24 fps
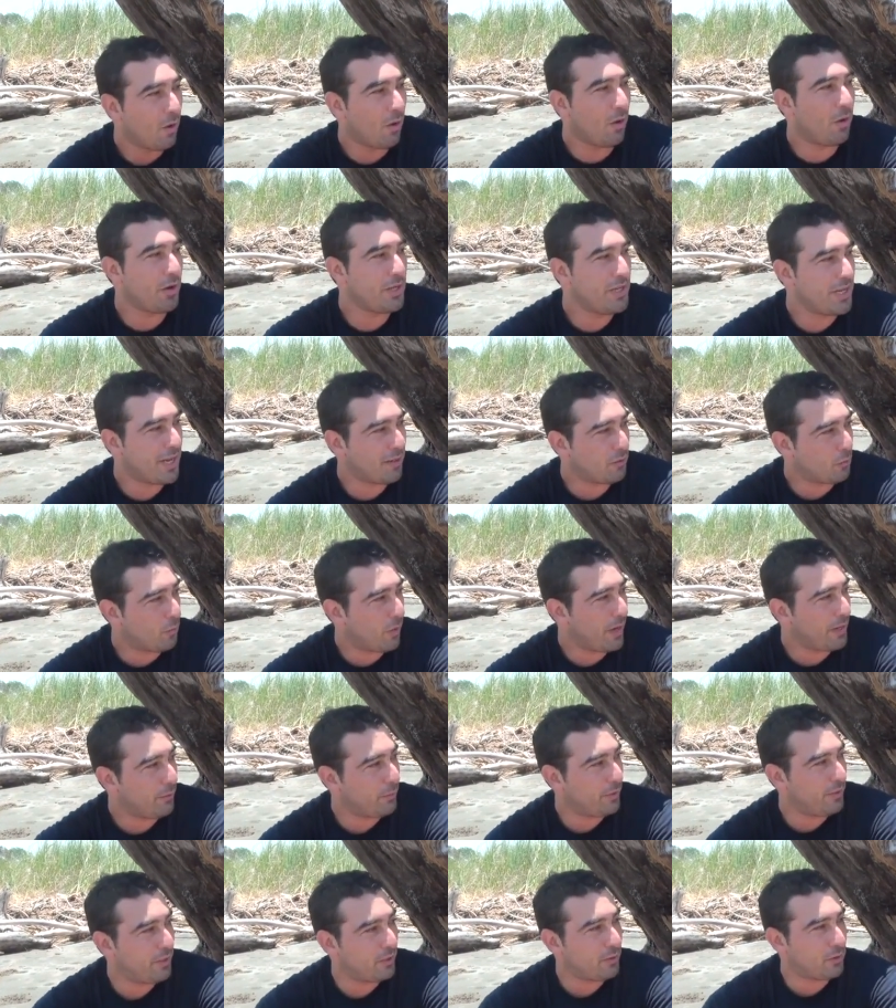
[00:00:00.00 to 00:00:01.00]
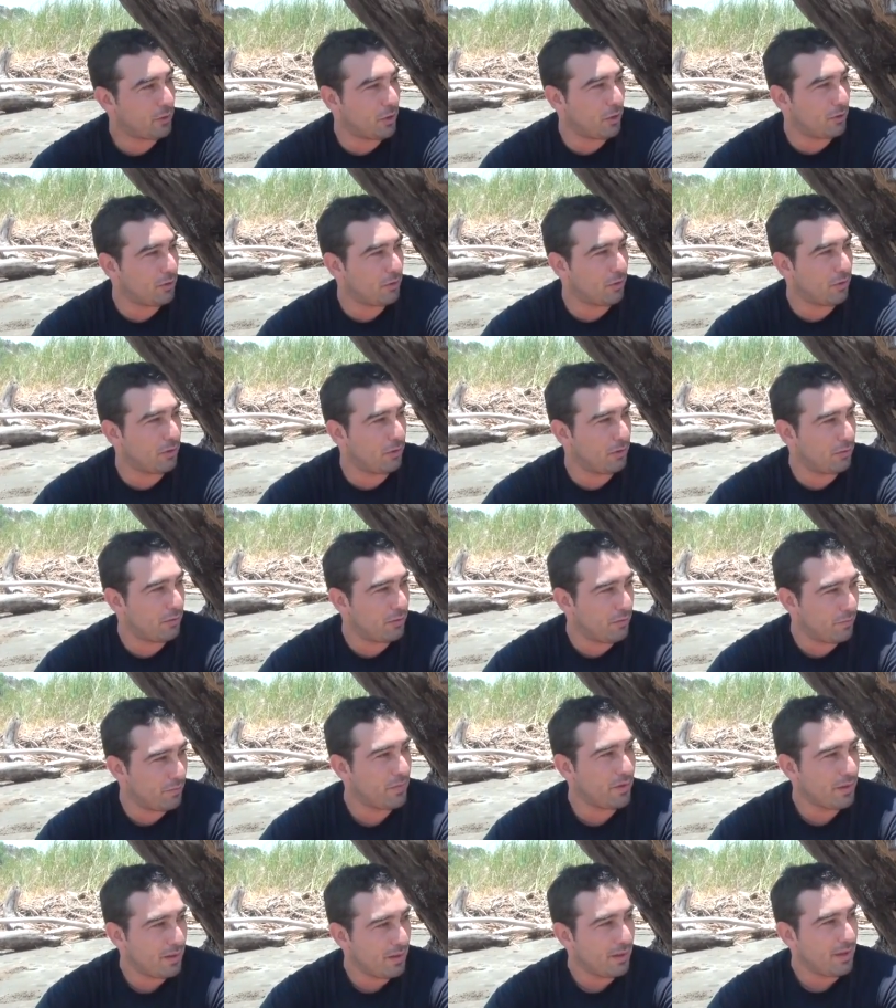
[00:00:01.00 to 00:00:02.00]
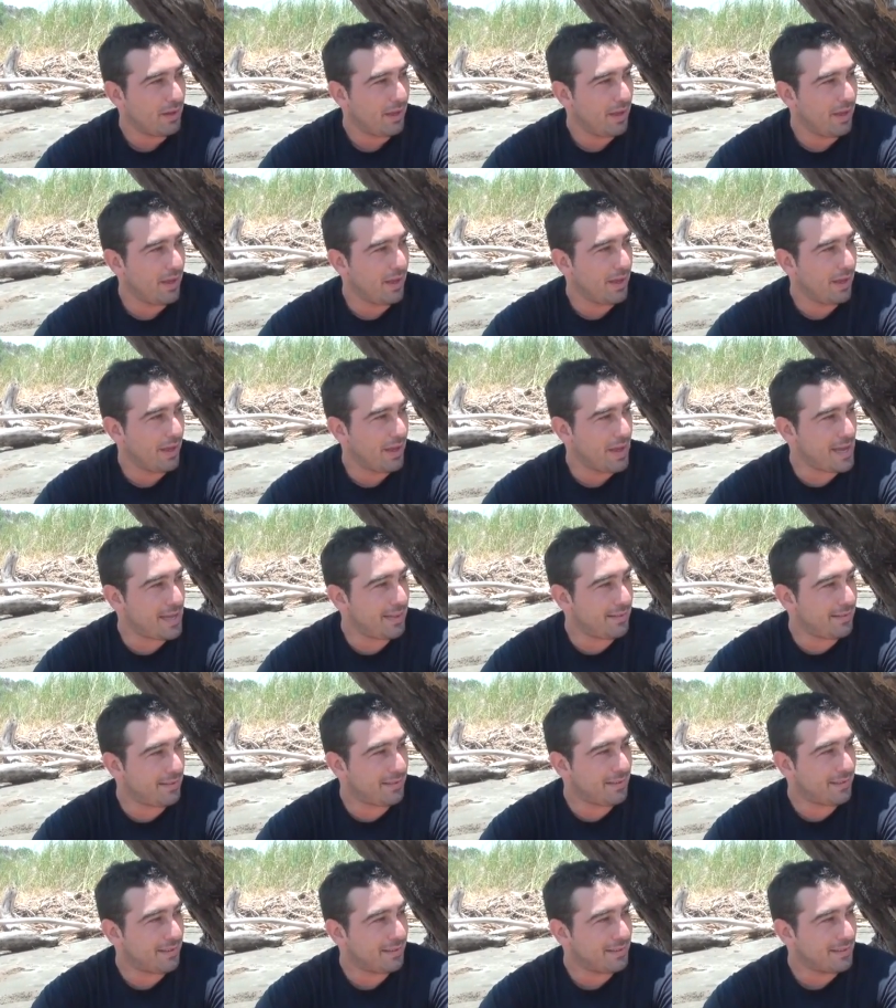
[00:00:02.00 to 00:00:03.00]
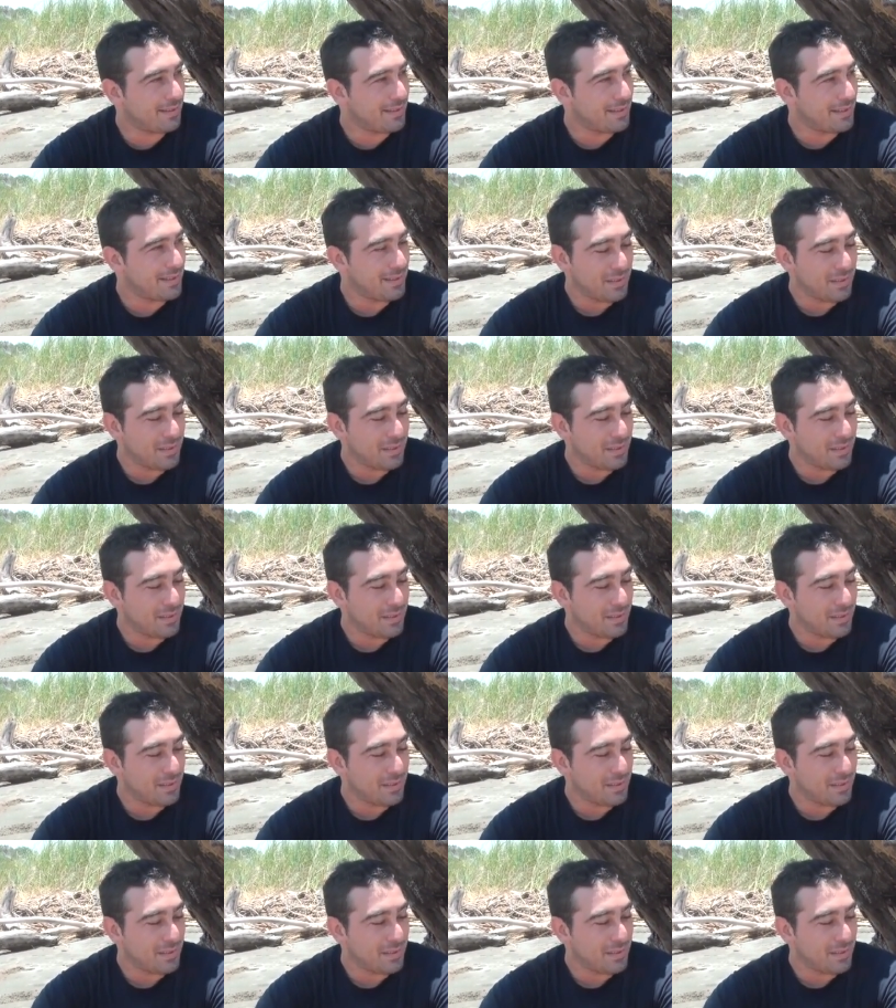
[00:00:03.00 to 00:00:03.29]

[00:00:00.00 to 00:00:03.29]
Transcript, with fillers: Or just wait with the turtle uh, ends